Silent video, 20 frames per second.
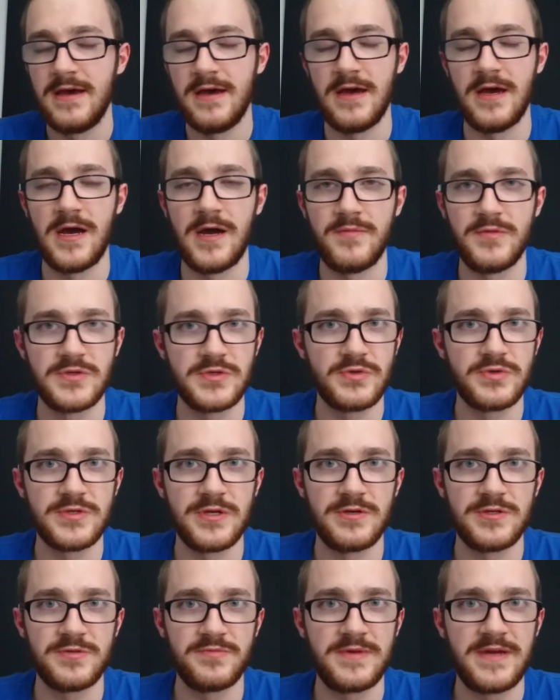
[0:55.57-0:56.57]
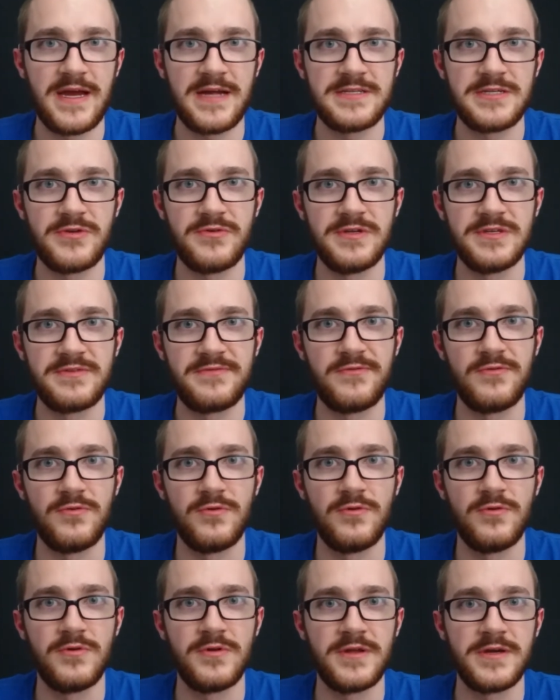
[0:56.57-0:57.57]
Um, there's also some categories
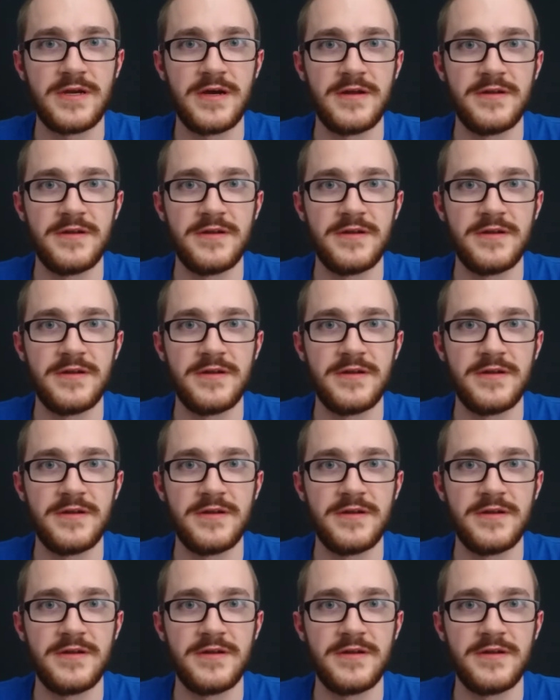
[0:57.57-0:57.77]
for the